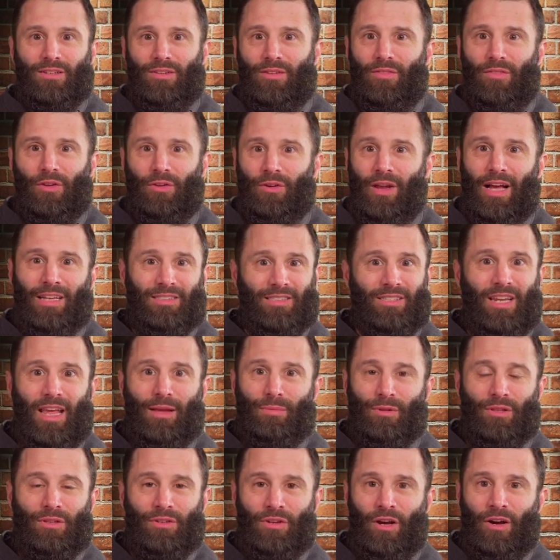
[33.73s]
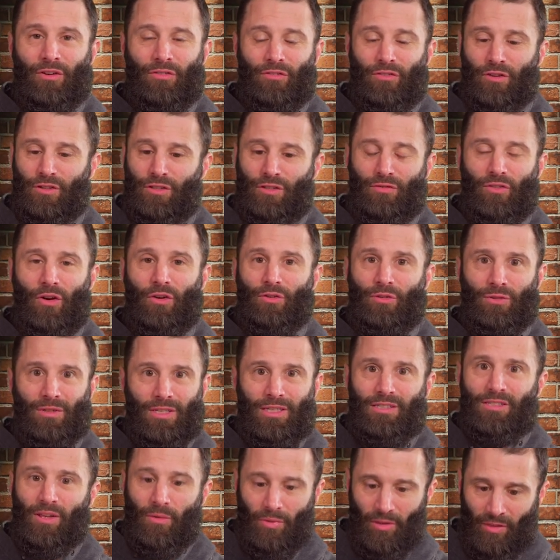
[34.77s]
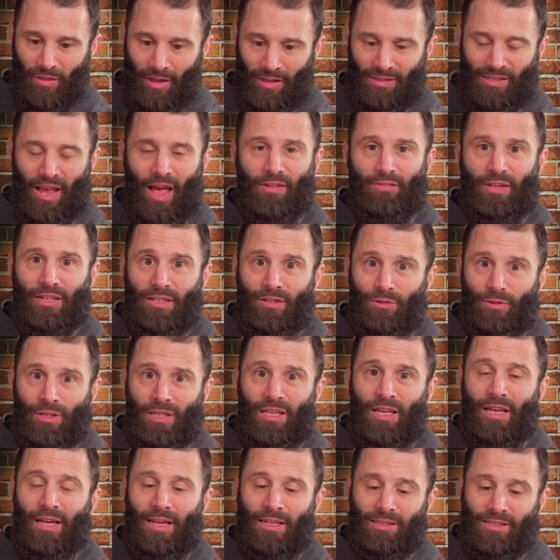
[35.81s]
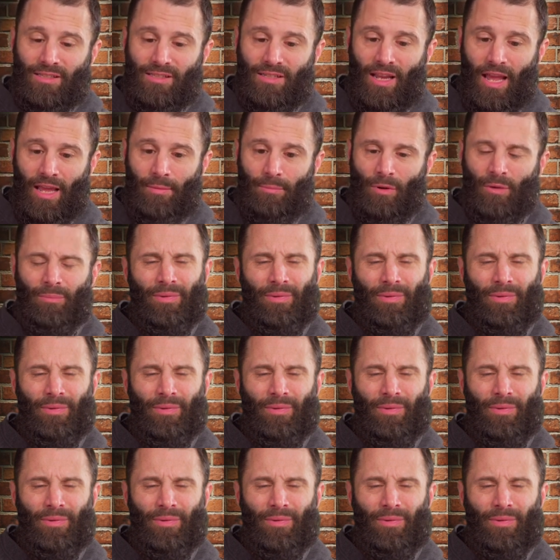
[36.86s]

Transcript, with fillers: They're not stable enough. First of all, you need something that's heavy duty and stable,